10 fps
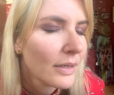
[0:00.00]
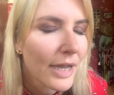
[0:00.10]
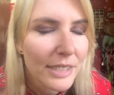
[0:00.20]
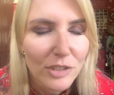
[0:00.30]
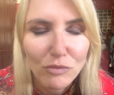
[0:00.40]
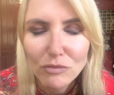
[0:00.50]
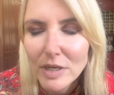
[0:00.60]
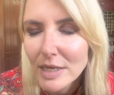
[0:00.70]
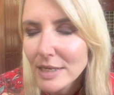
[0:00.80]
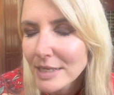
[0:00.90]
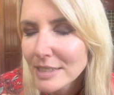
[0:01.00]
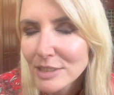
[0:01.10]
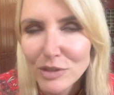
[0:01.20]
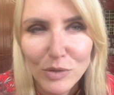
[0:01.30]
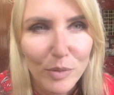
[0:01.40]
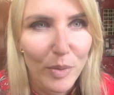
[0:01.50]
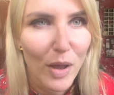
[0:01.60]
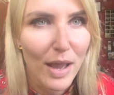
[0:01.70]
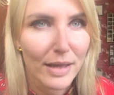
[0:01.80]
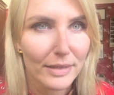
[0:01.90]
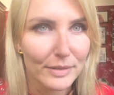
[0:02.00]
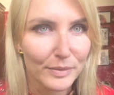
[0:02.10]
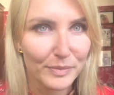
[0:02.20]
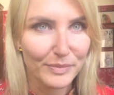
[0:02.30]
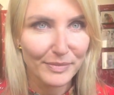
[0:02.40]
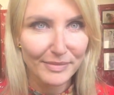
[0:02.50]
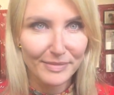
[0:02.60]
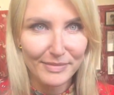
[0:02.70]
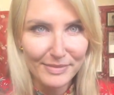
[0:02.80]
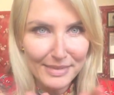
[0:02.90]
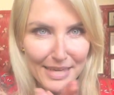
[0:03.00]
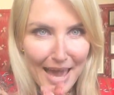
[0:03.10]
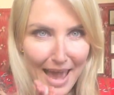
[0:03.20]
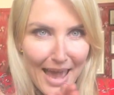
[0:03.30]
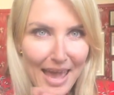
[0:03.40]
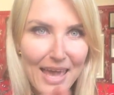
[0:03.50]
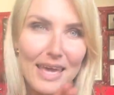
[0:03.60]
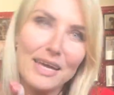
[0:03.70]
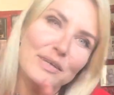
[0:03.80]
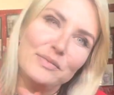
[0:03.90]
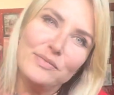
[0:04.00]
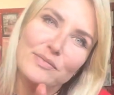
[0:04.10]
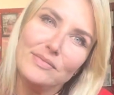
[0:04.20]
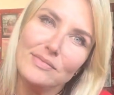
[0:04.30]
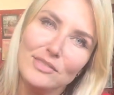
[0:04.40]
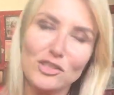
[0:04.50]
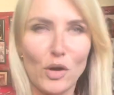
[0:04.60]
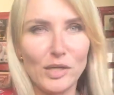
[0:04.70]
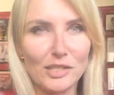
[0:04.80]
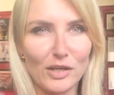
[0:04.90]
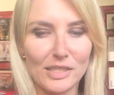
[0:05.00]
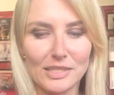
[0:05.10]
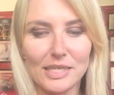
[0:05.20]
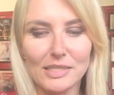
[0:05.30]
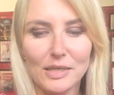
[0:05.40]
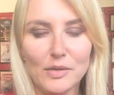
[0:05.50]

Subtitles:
And it's really easy to apply. Yay! So excited.